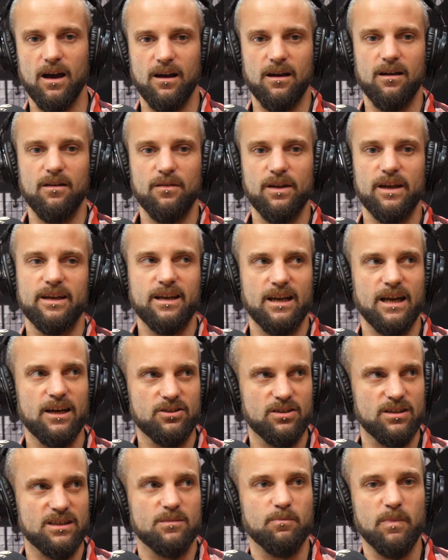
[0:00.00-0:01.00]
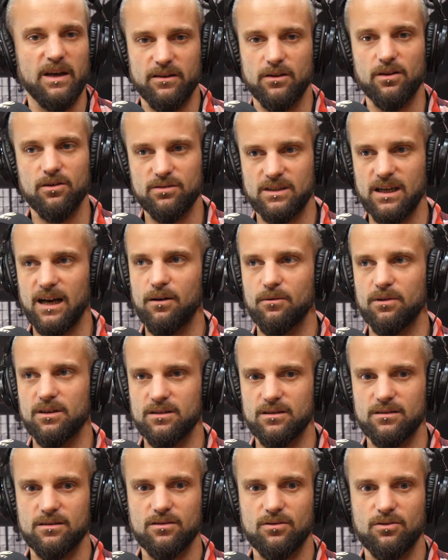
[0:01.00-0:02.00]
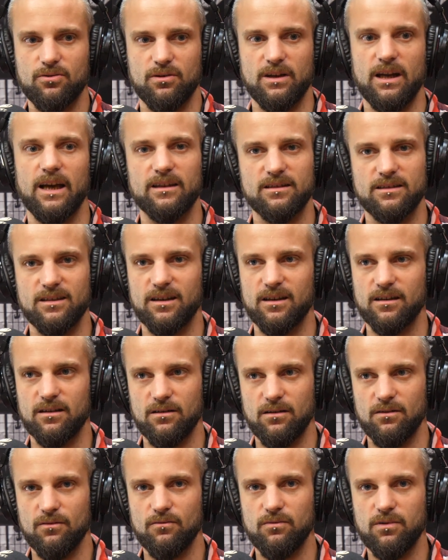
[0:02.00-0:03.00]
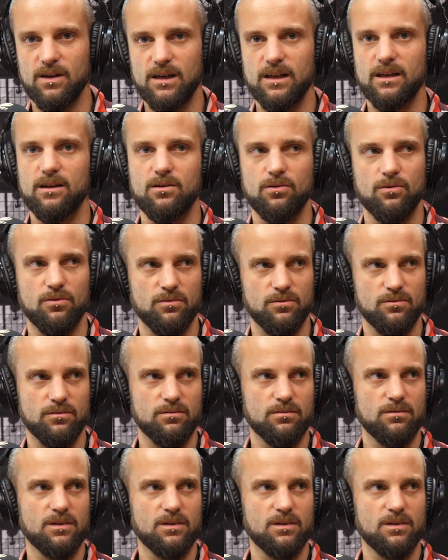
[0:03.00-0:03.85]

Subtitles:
they can actually spend those hours creating really cool,